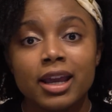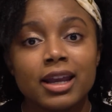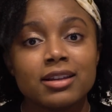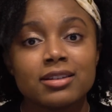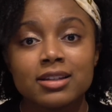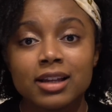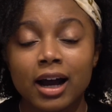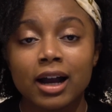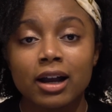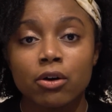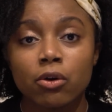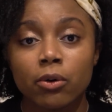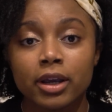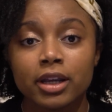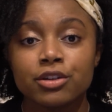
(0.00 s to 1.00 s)
it's not
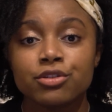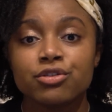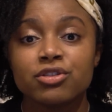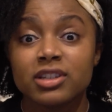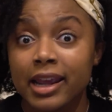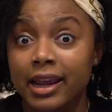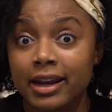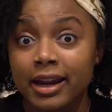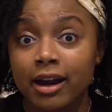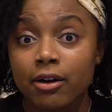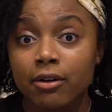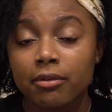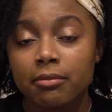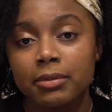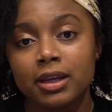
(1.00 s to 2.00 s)
going to stand
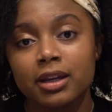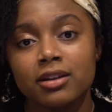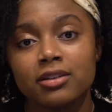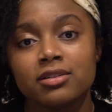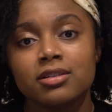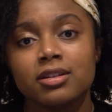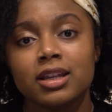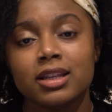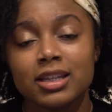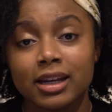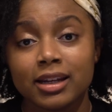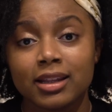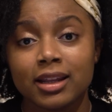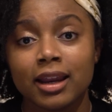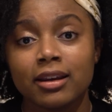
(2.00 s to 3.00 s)
out, because at the
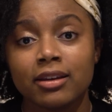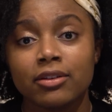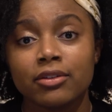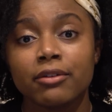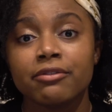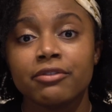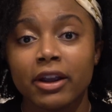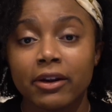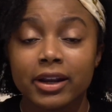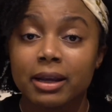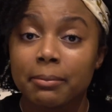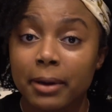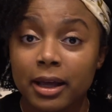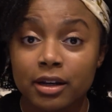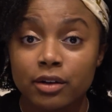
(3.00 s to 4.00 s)
end of the day, these are very
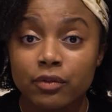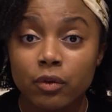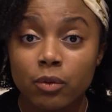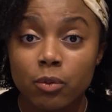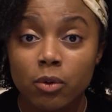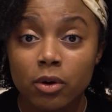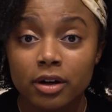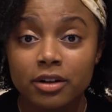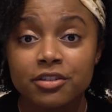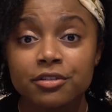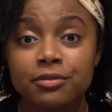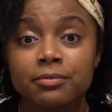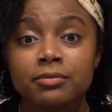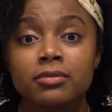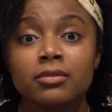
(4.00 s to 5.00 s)
competitive awards.